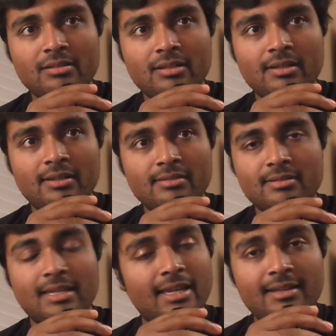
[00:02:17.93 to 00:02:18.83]
uh,
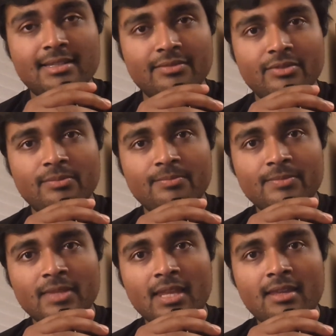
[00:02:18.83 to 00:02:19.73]
to get an interview.
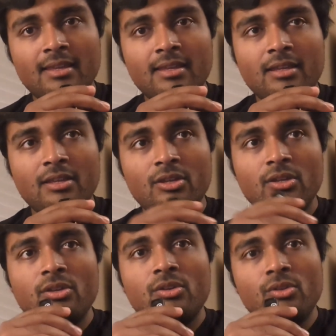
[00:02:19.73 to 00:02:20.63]

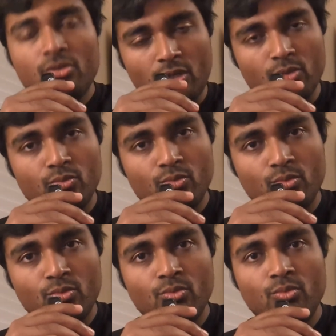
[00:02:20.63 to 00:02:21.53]
So
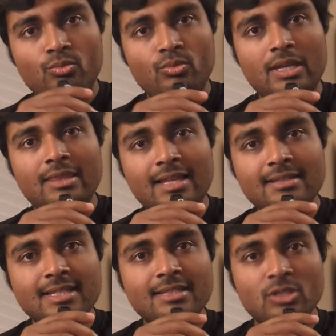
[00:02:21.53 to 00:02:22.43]
in that
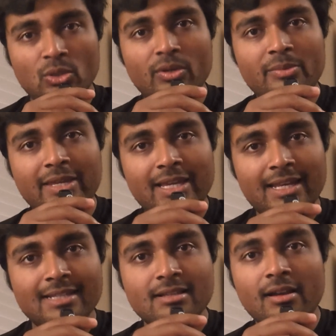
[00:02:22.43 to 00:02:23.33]
sense, you want to be
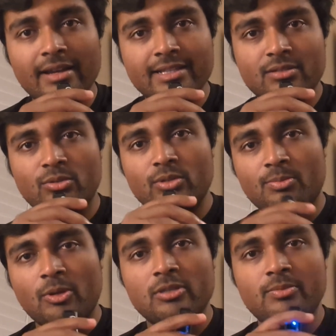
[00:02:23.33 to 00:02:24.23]
getting as high a score as
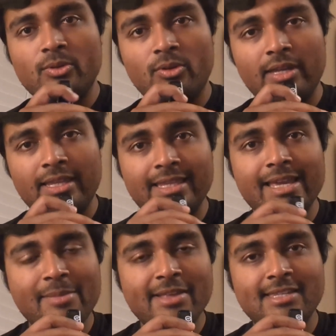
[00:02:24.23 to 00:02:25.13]
possible in
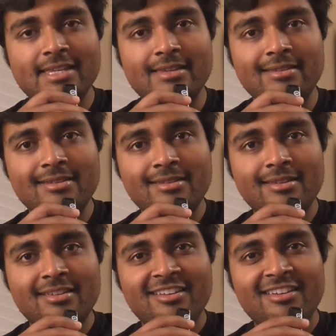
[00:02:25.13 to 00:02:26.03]
the MAT.
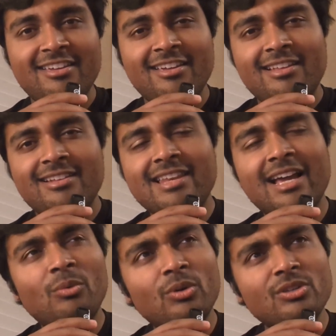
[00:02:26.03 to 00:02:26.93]

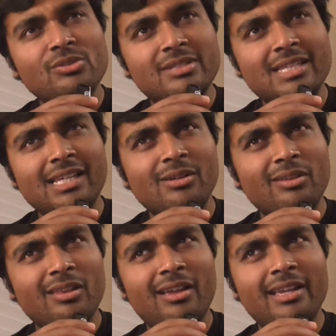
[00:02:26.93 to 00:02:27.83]
Now, what you see
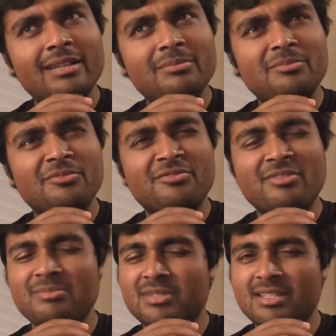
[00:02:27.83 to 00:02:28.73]
online
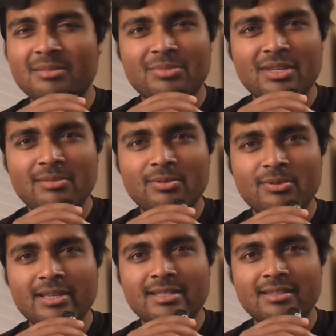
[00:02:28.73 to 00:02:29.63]
from some people
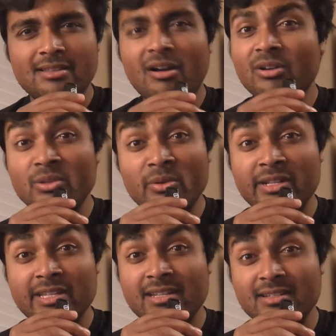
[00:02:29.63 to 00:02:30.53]
is that, oh, you only
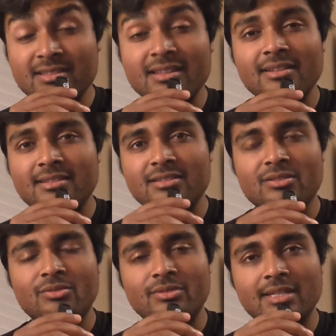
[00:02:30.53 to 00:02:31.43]
need a certain
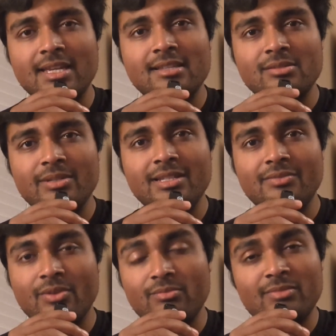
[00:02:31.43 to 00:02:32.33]
score to get to an
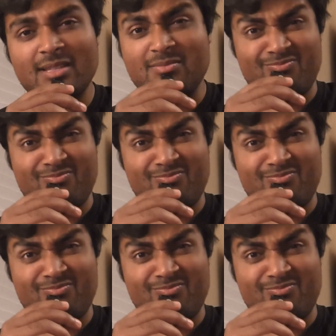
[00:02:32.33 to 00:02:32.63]
interview. And that's